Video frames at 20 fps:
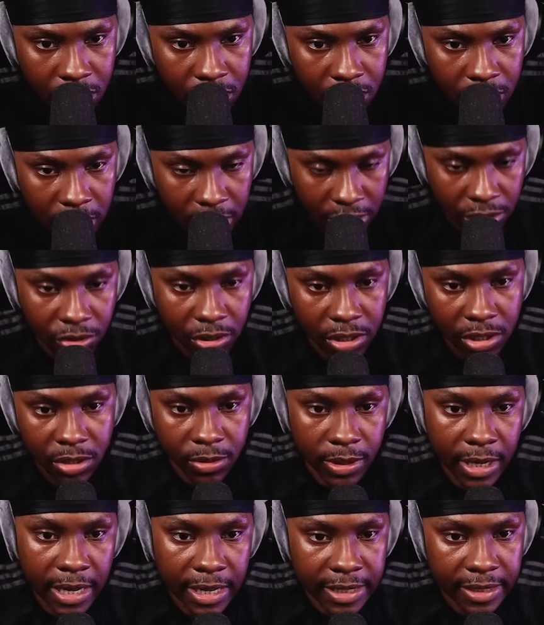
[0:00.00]
So she's gone into
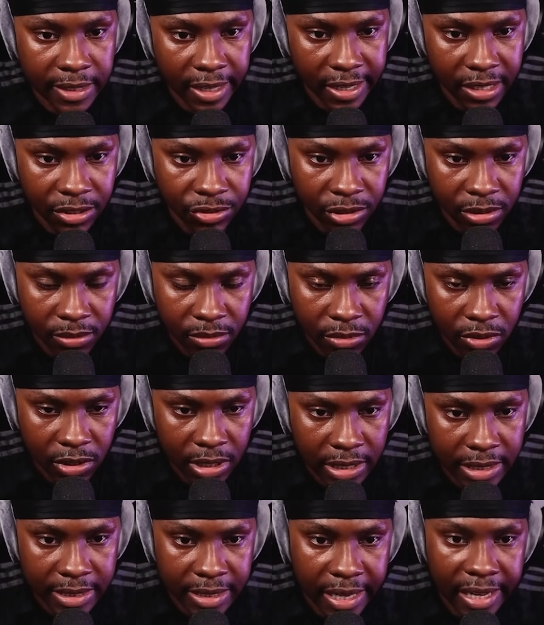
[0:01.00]
like a daydream or like
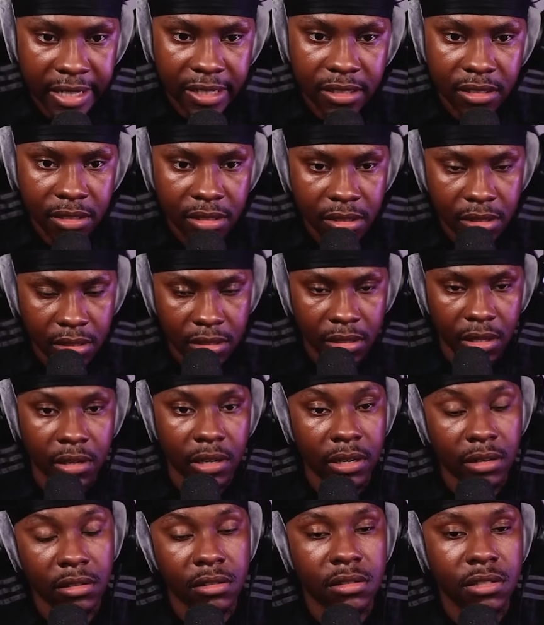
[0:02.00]
a daze. Oh
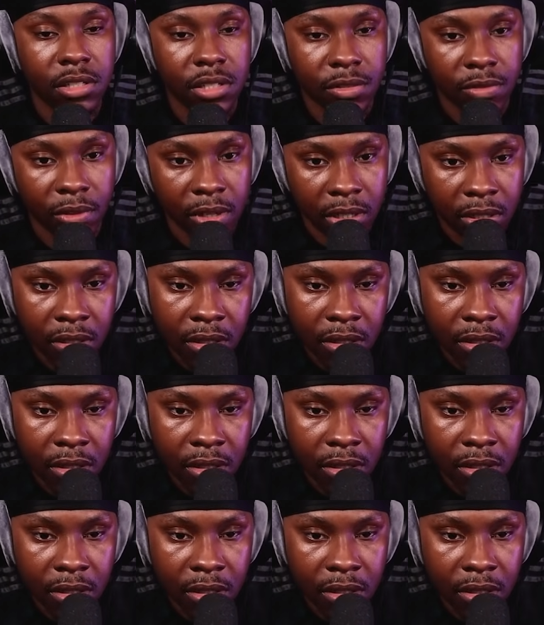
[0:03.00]
no, she's fine.